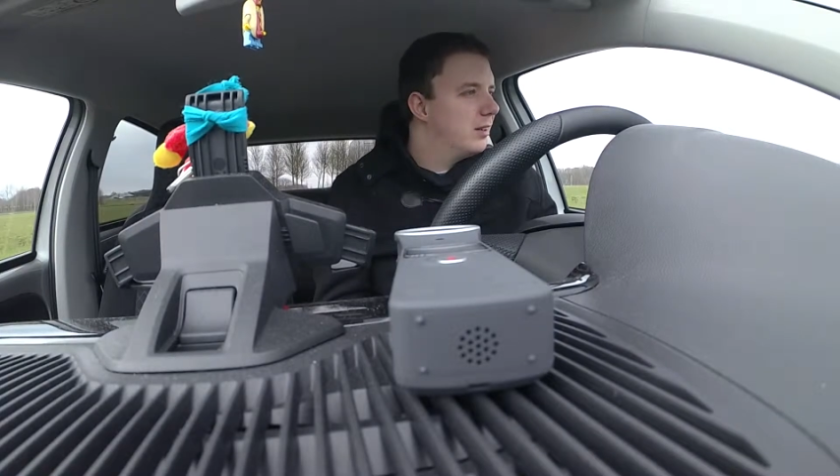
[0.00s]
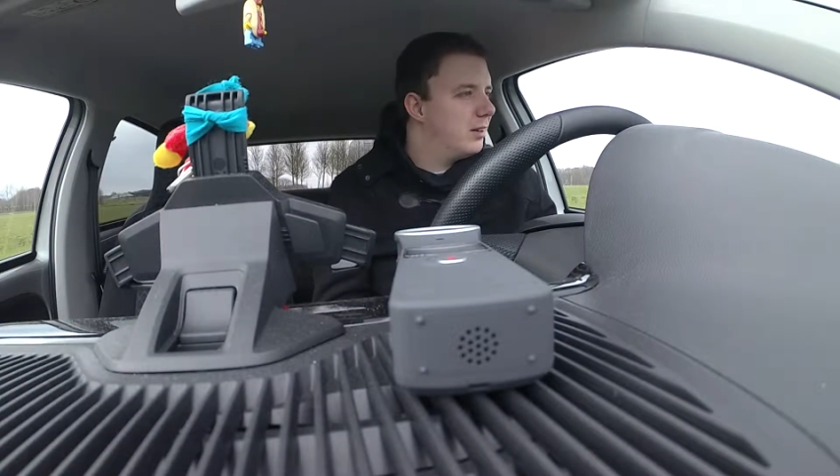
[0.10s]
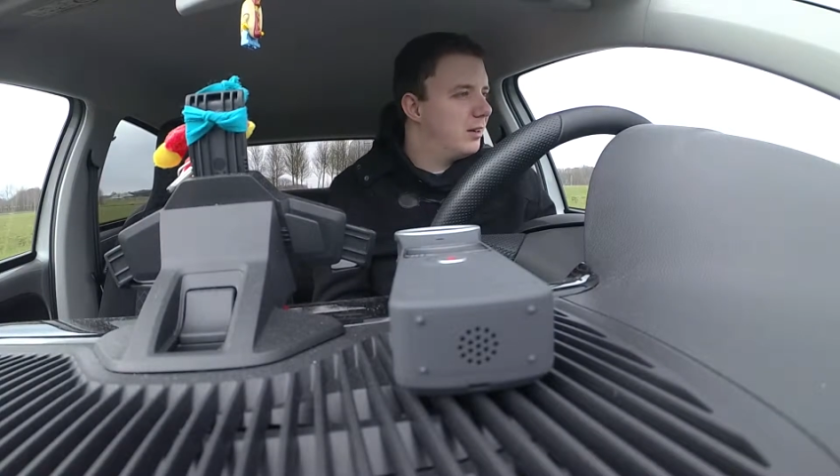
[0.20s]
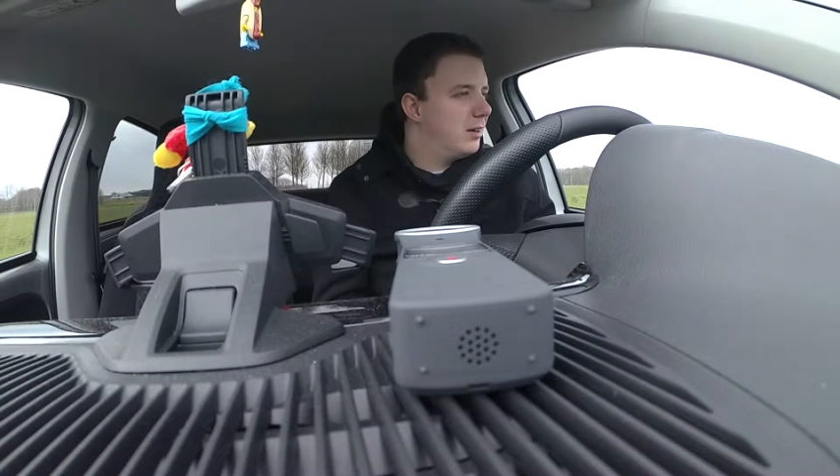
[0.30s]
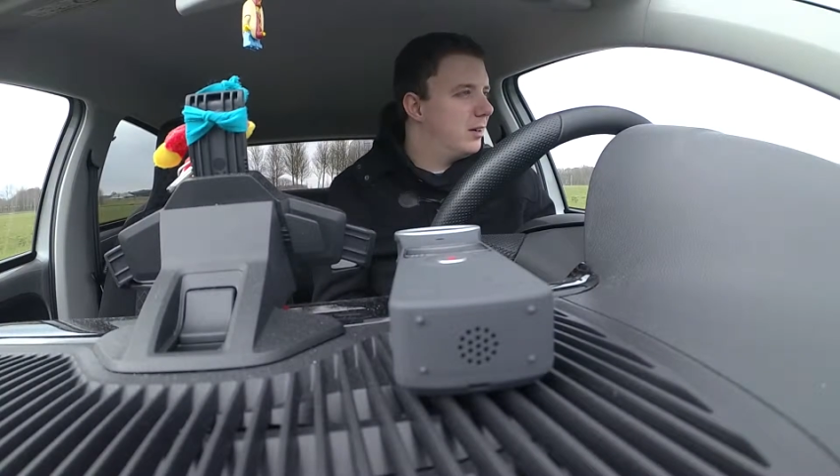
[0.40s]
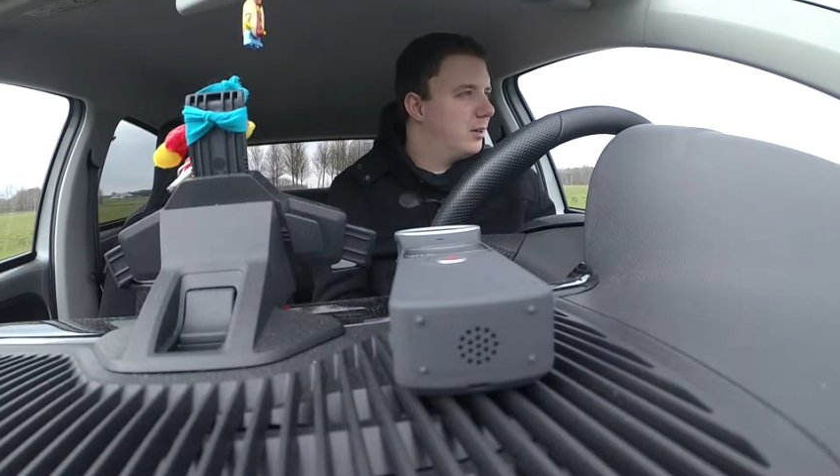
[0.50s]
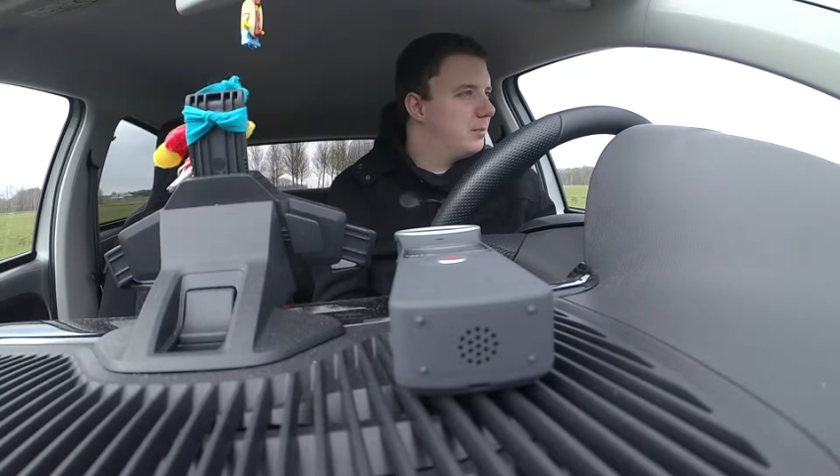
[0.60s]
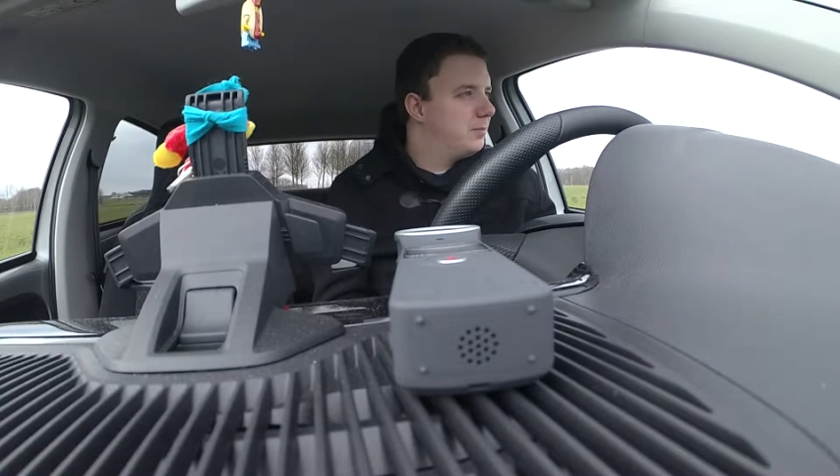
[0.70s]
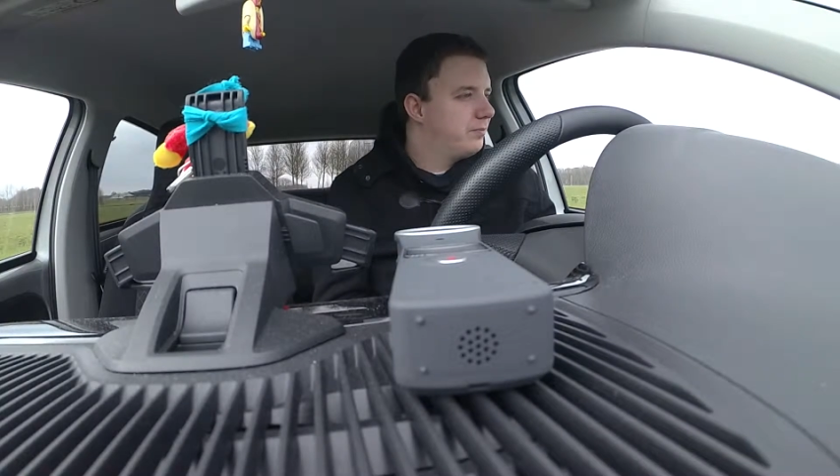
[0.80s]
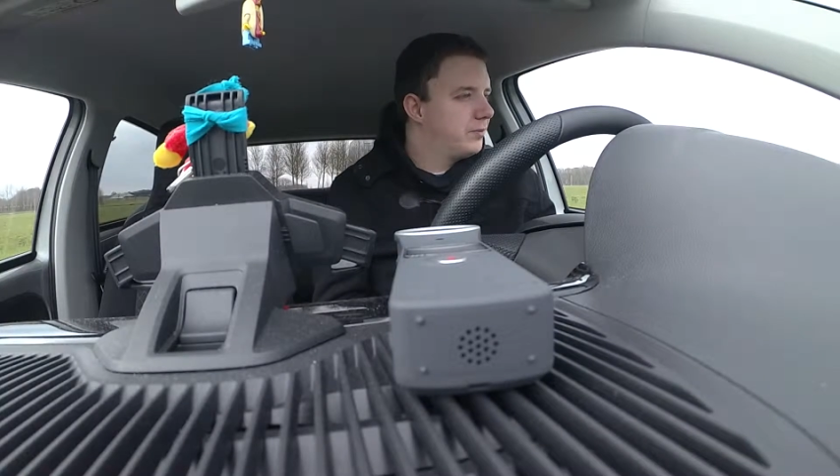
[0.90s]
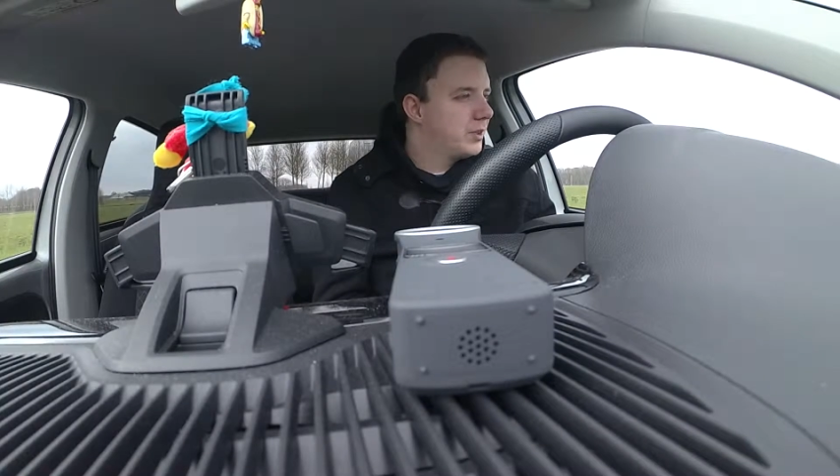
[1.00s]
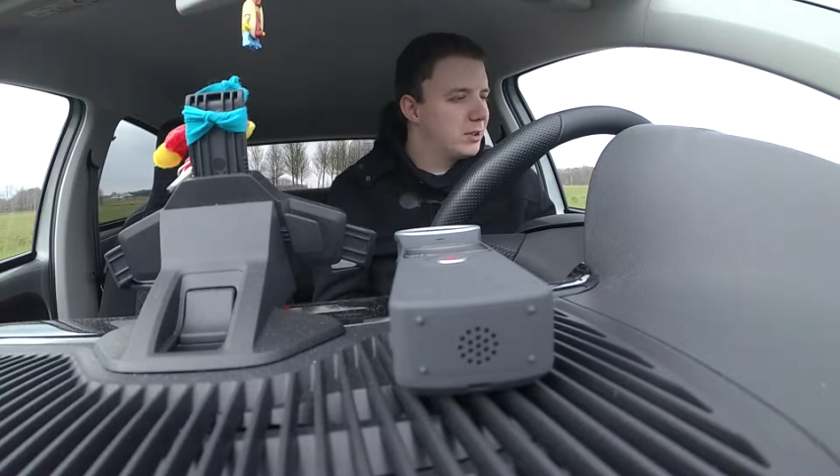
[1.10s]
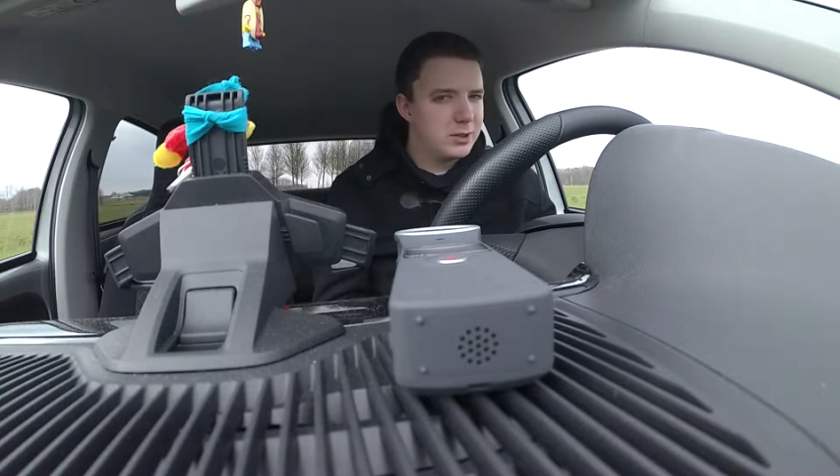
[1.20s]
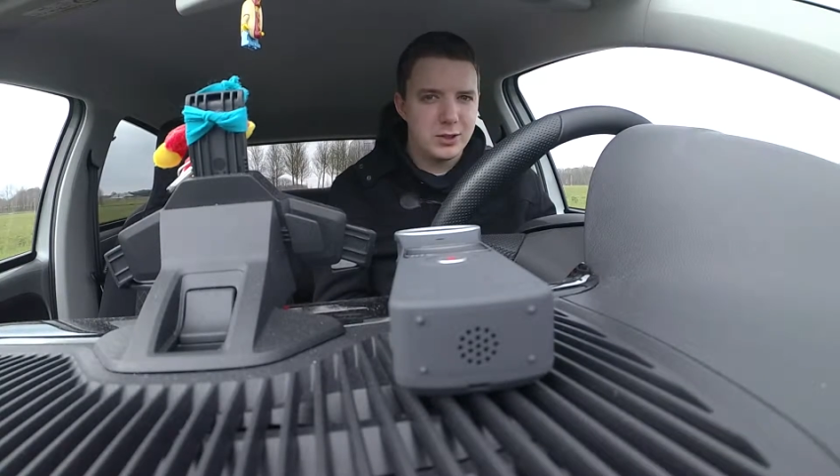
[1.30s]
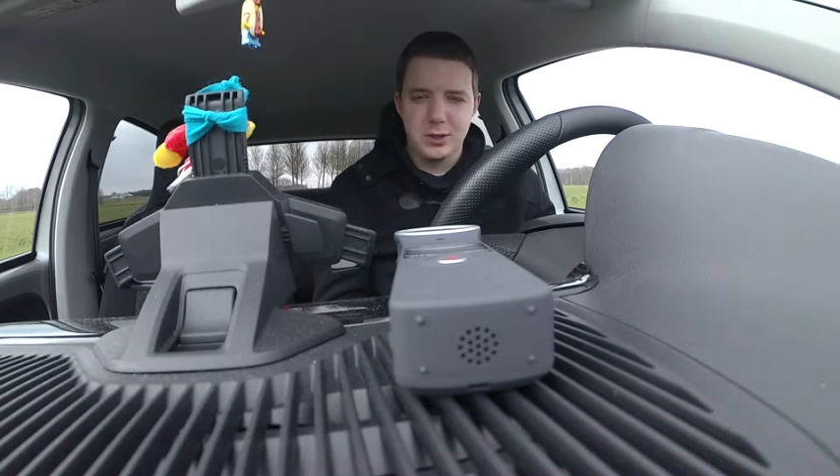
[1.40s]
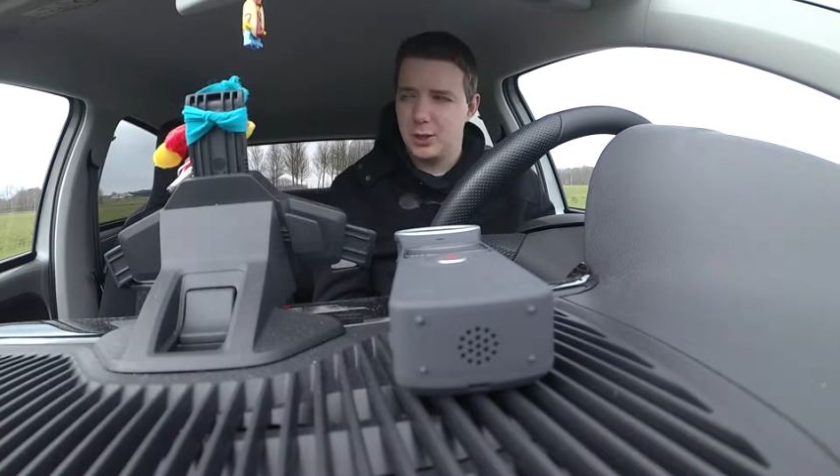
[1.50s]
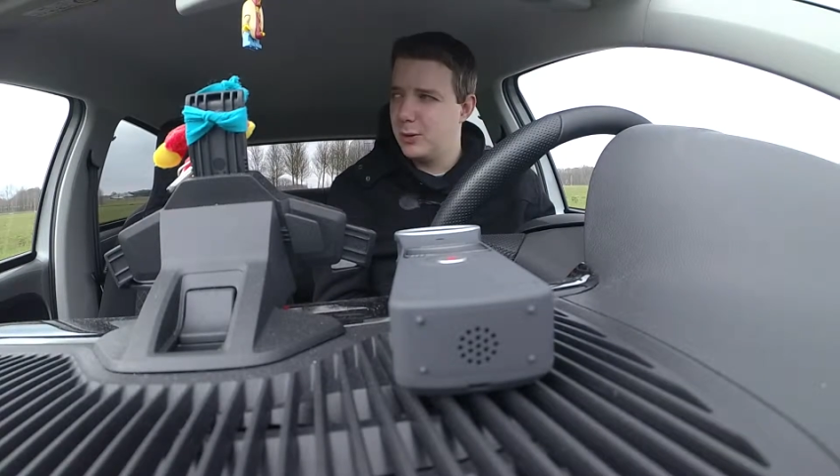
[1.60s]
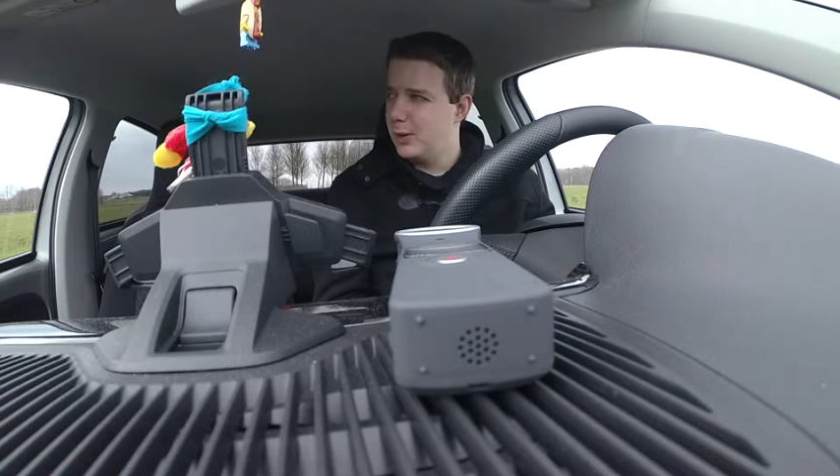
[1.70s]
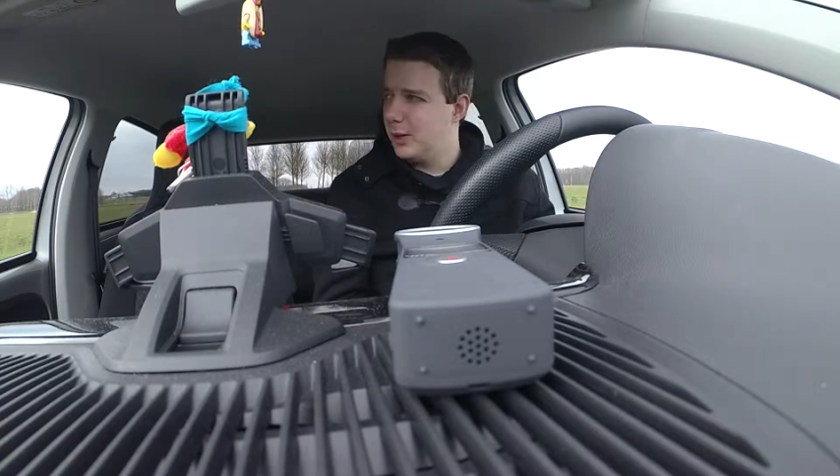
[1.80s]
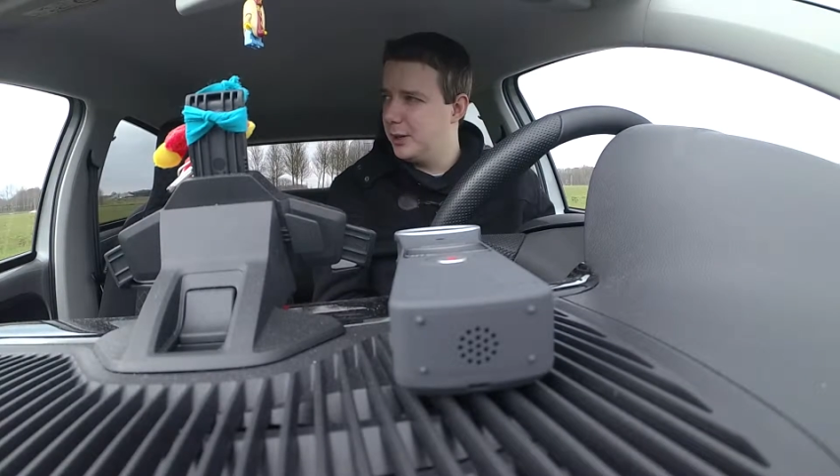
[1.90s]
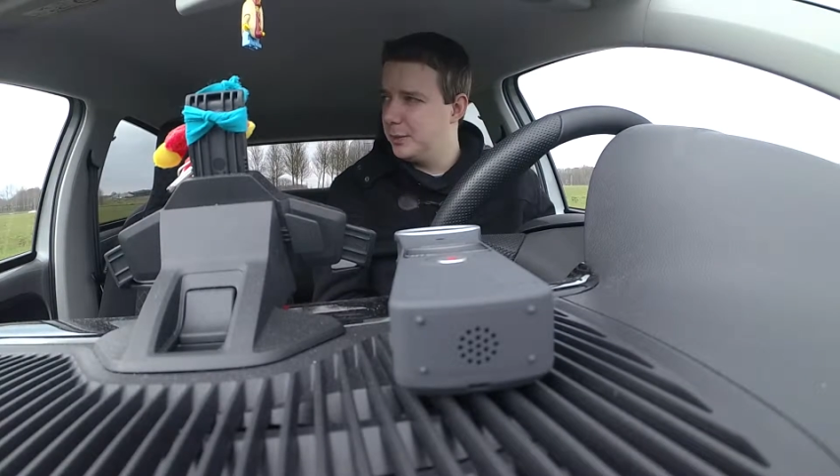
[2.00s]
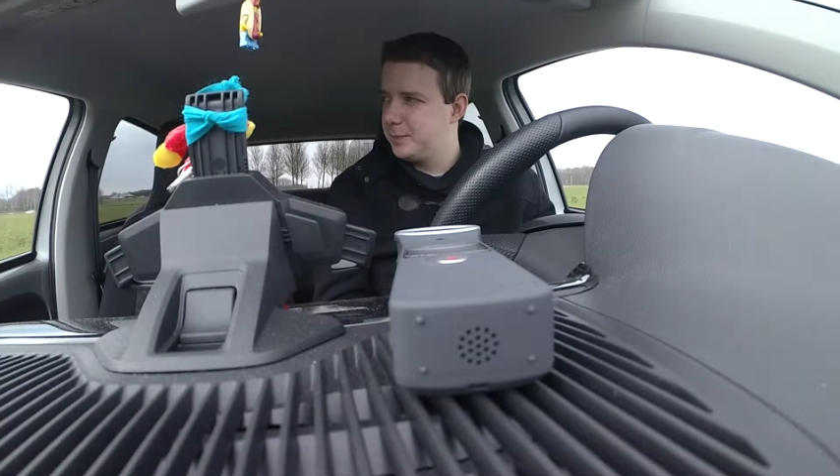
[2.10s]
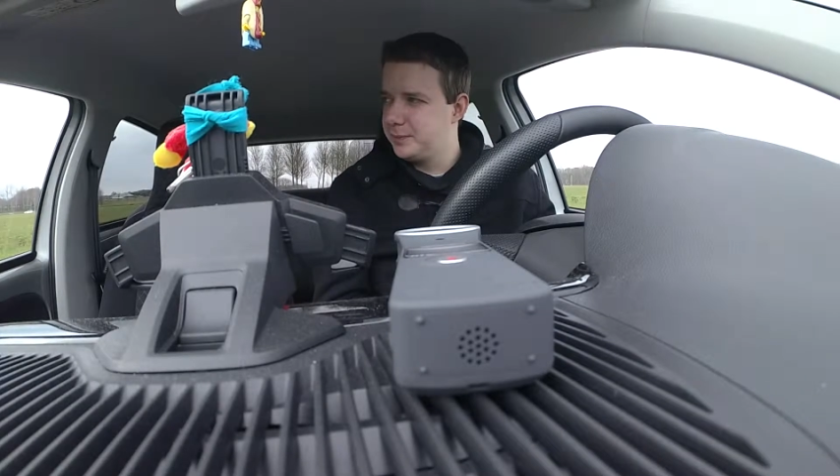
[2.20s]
um, so uh,